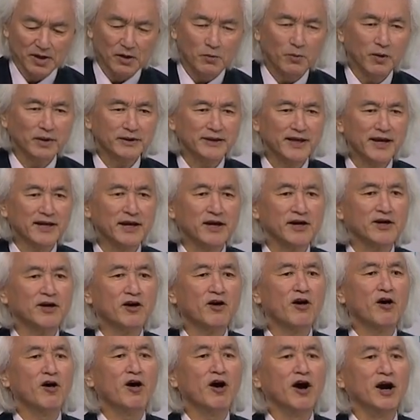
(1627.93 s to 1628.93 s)
Well, take a
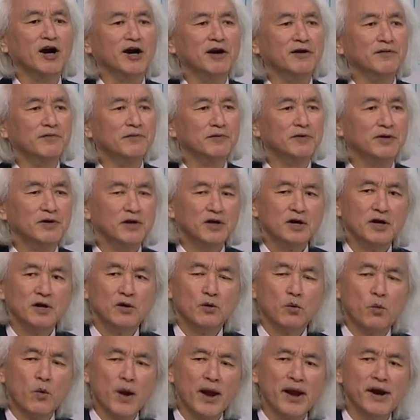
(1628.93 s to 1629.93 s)
car.
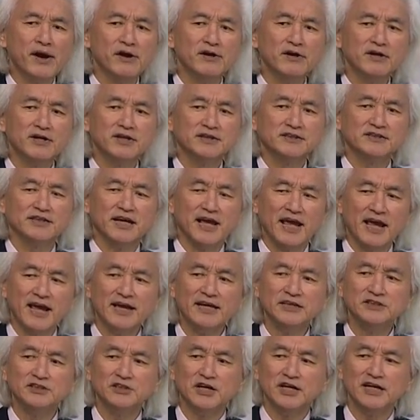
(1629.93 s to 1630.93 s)
Where does
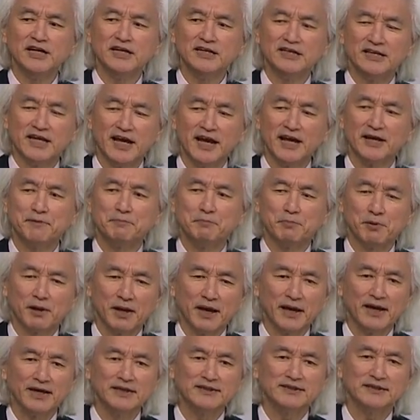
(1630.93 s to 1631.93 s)
aging take
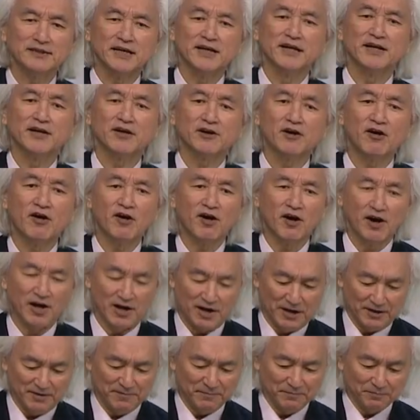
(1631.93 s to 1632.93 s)
place in a
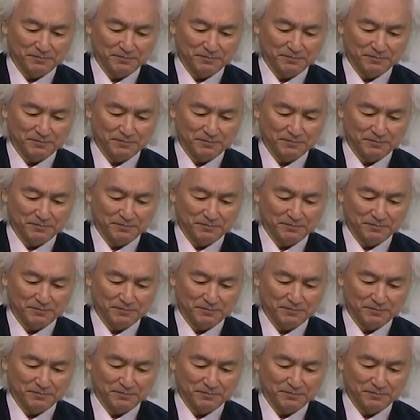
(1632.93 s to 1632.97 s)
car?